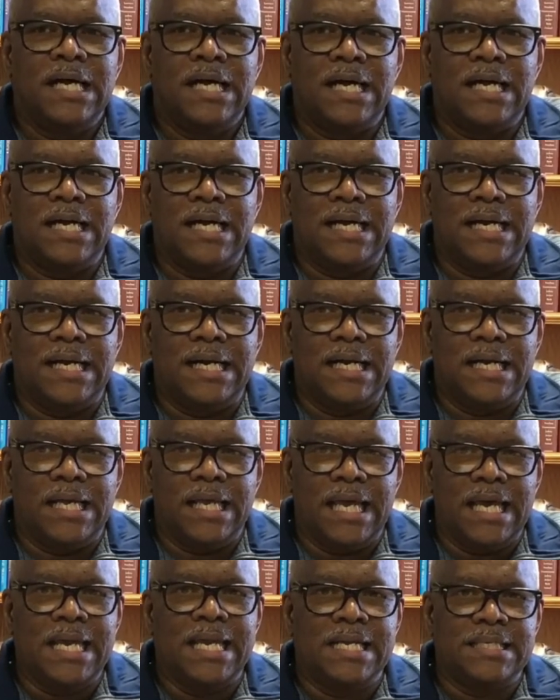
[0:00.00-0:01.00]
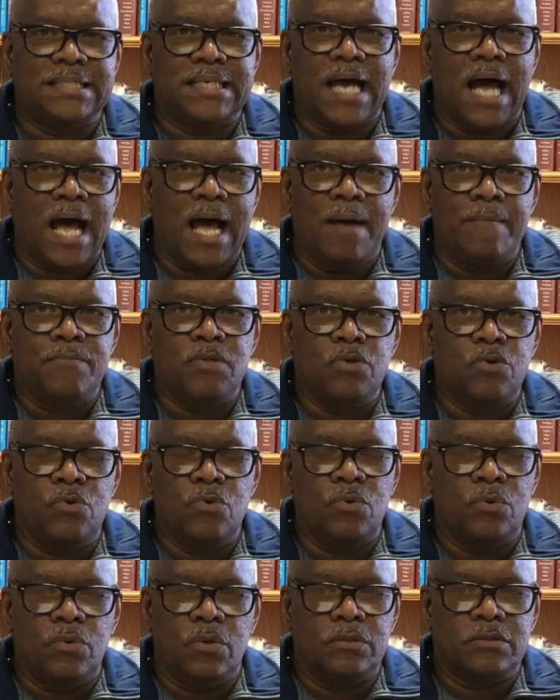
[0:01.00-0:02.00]
anytime
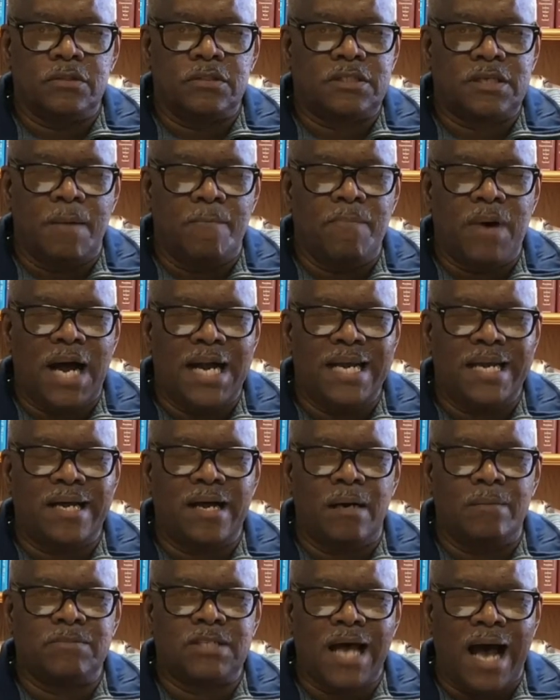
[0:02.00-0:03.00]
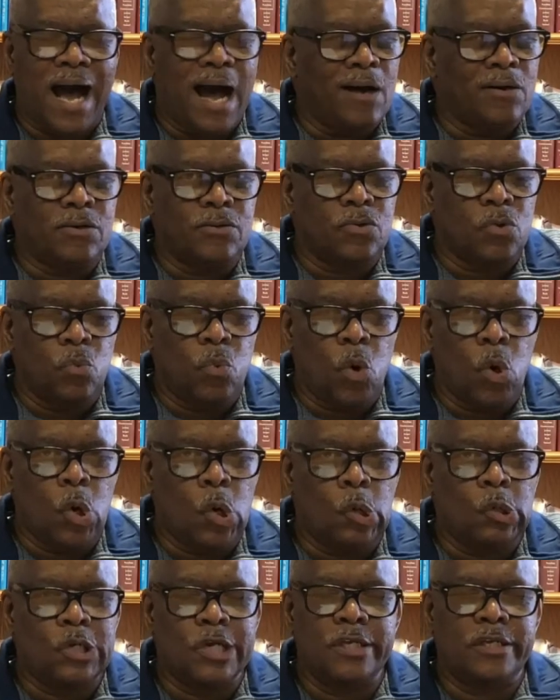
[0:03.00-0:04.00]
somebody comes out of the world and
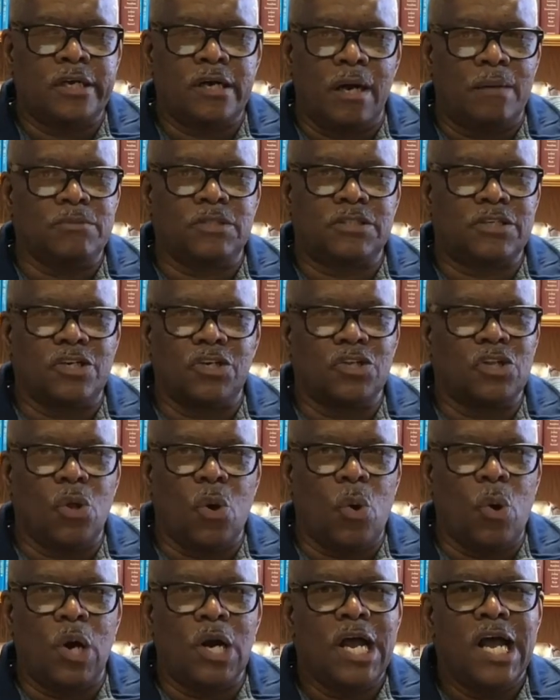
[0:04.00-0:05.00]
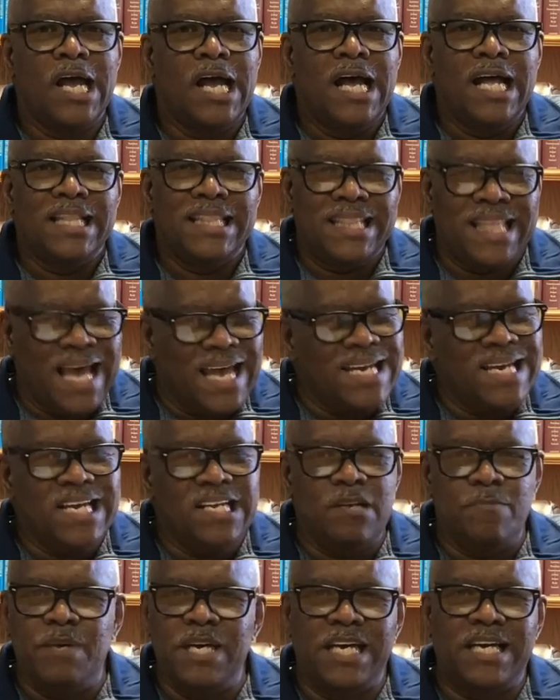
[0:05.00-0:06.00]
comes to the Lord, they need to be
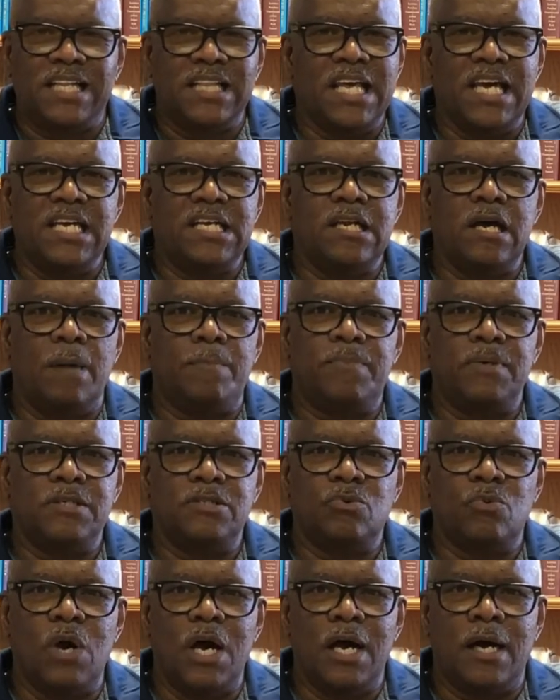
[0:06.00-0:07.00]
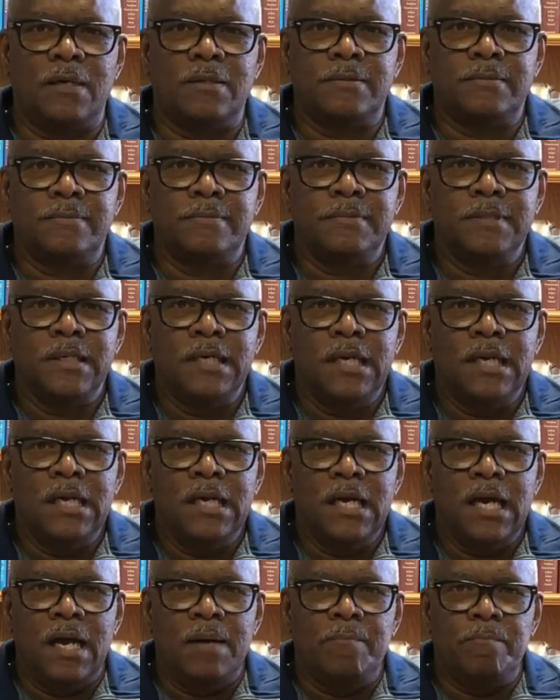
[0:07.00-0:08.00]
cleaned up as well.
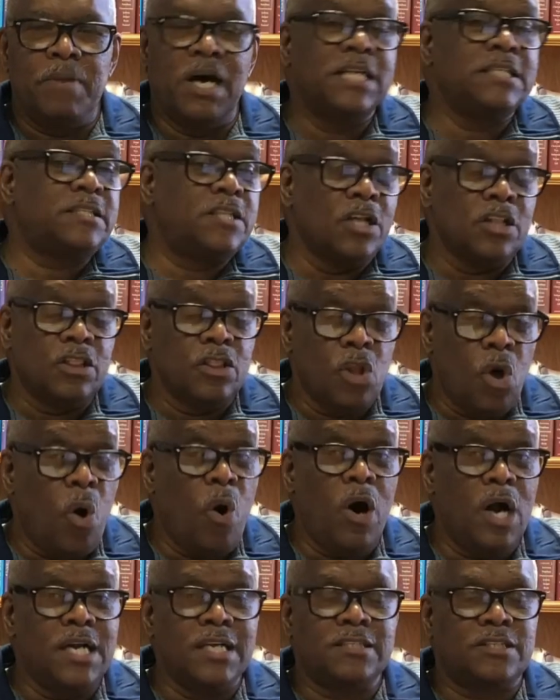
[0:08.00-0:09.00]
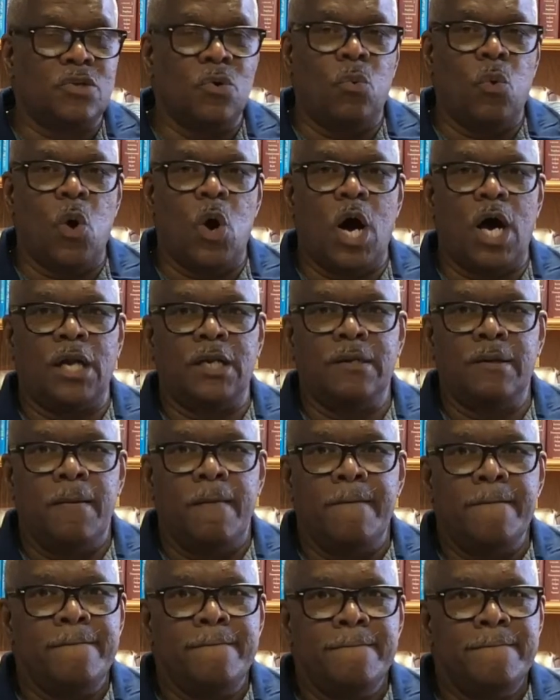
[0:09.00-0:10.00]
But the Lord is the one
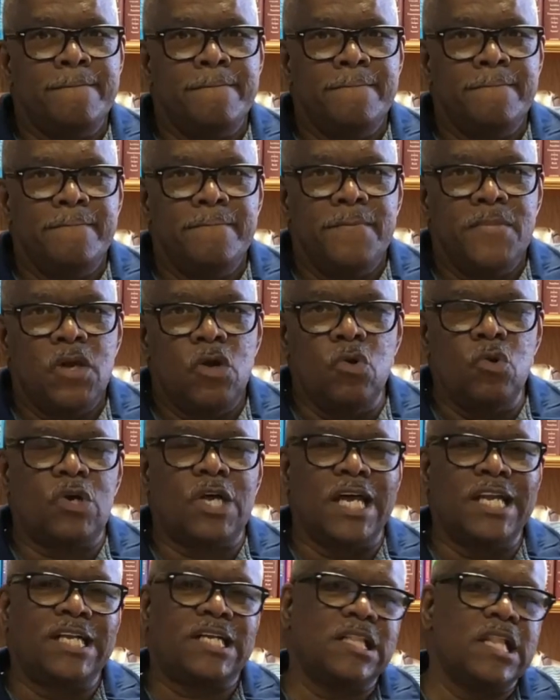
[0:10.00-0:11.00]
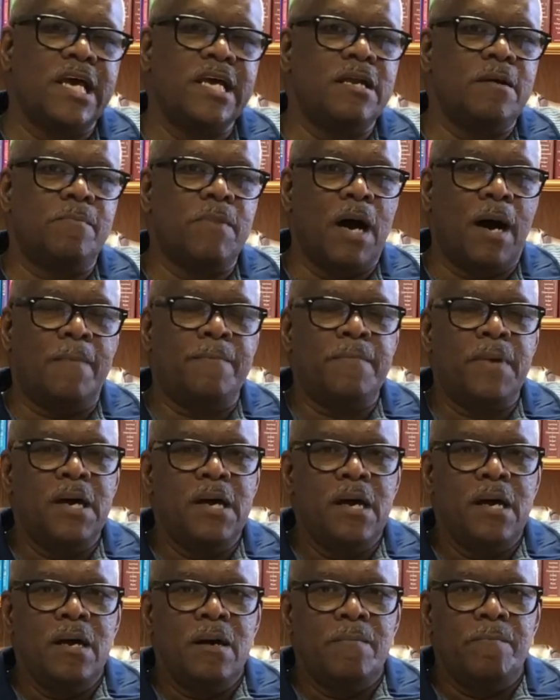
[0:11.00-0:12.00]
who can clean them up,
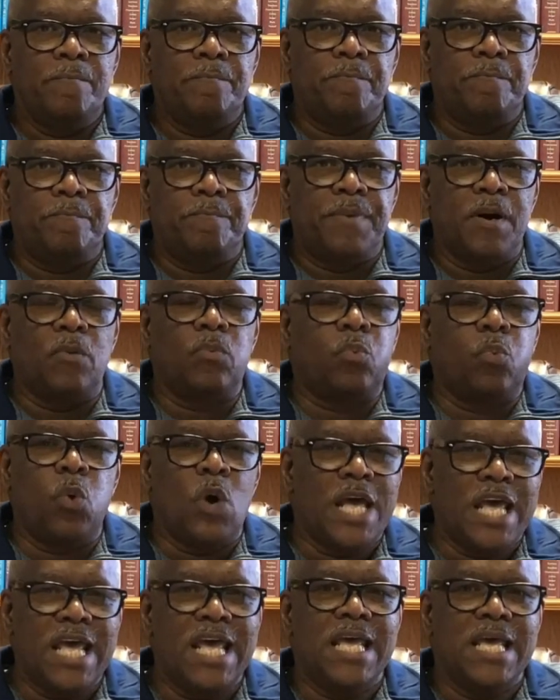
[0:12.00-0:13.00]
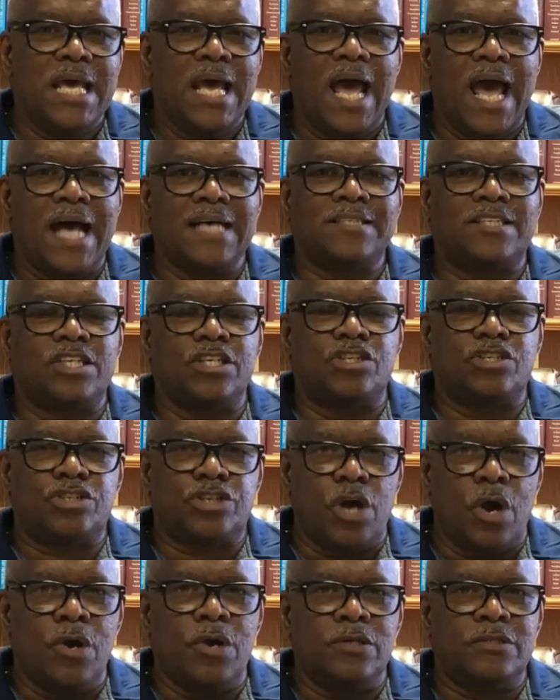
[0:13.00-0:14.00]
but we as the church
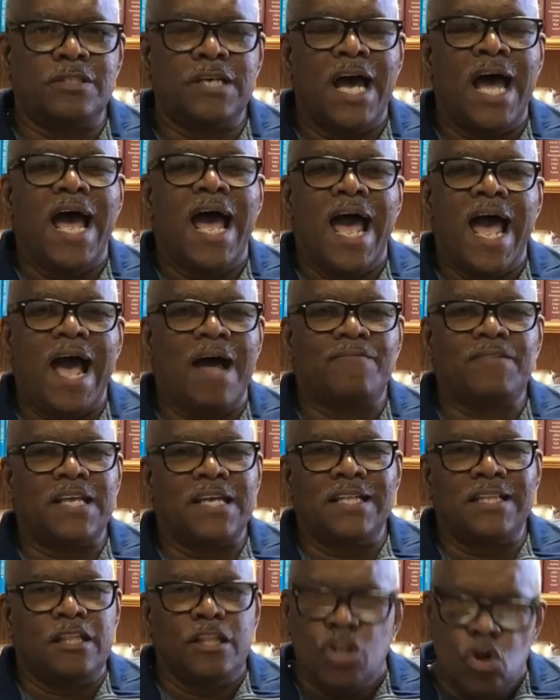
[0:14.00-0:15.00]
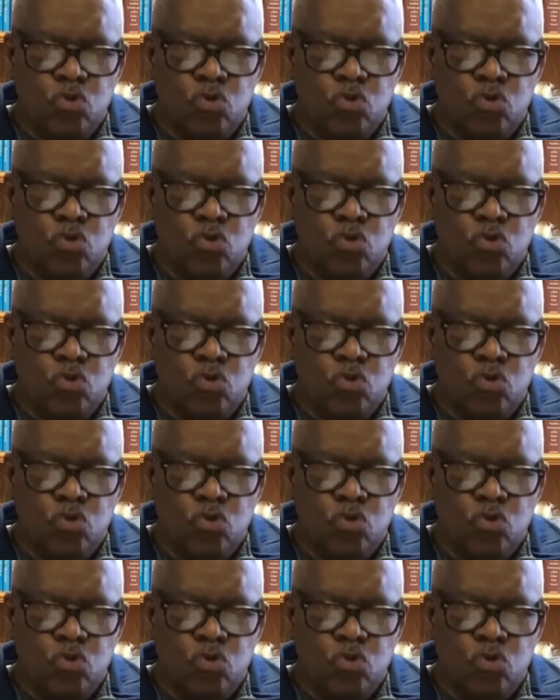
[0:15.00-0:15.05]
have to loose them